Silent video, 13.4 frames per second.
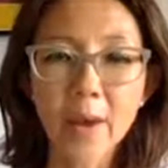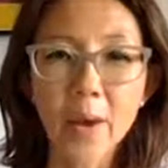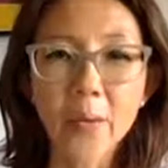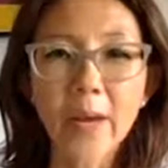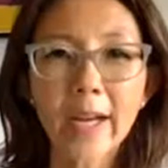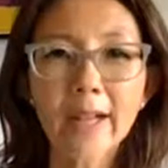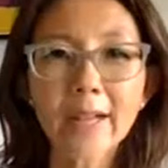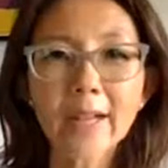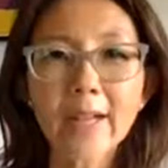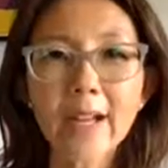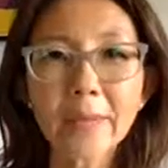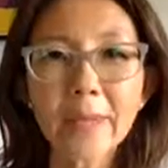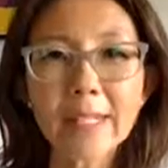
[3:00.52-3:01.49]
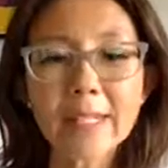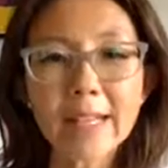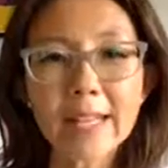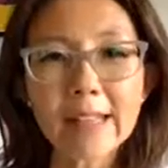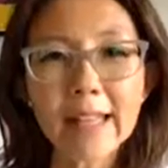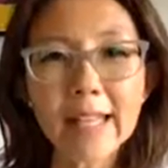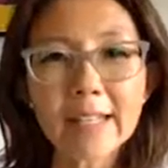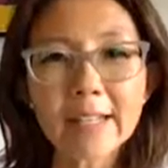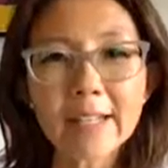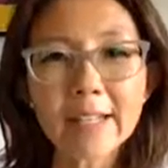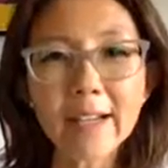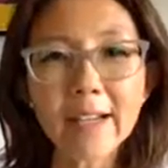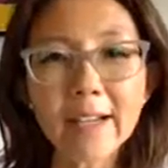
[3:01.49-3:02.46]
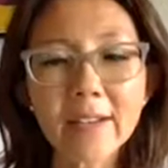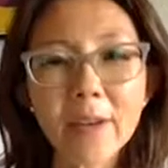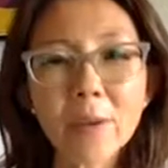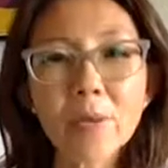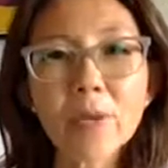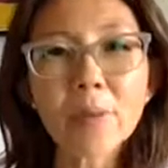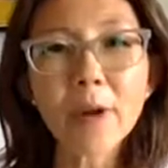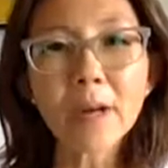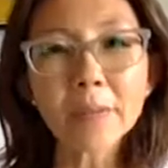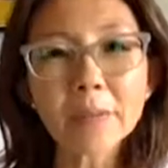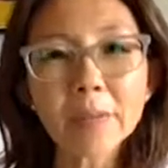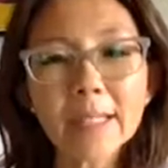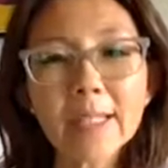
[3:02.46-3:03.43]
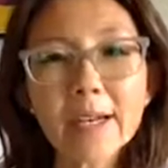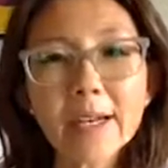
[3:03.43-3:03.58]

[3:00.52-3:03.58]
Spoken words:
Well, I would say that there were probably